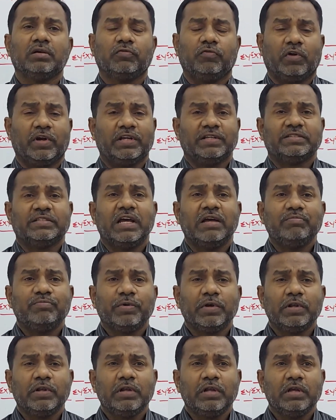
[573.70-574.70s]
For
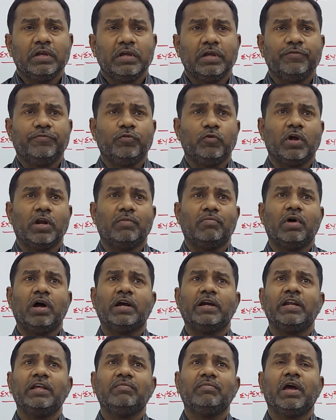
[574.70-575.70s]
example, if you are a
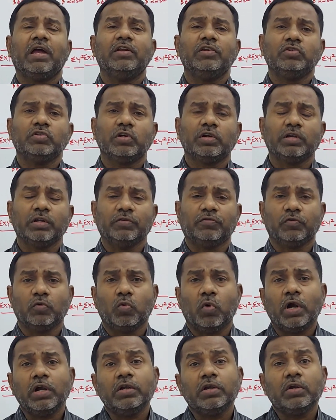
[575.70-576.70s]
marketing manager, if you
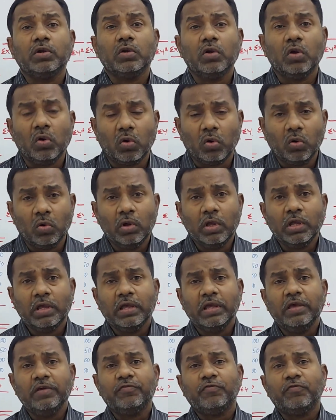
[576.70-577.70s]
want to know
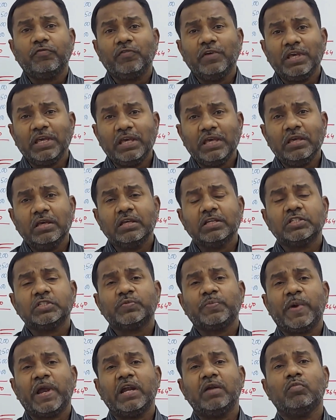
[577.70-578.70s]
if we
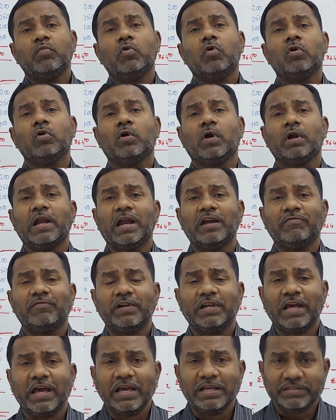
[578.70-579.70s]
spend more on
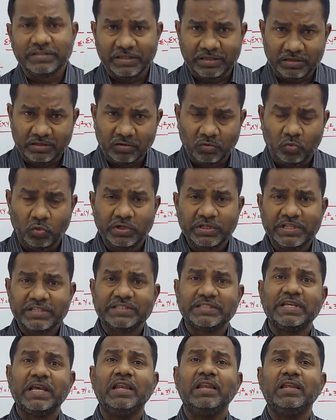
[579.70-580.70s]
advertising, would the
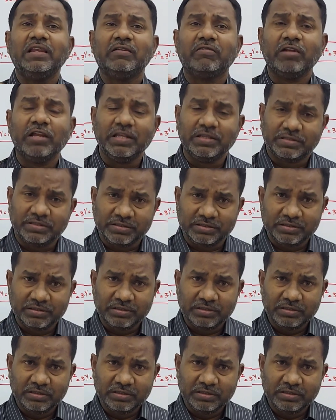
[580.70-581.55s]
sale increase?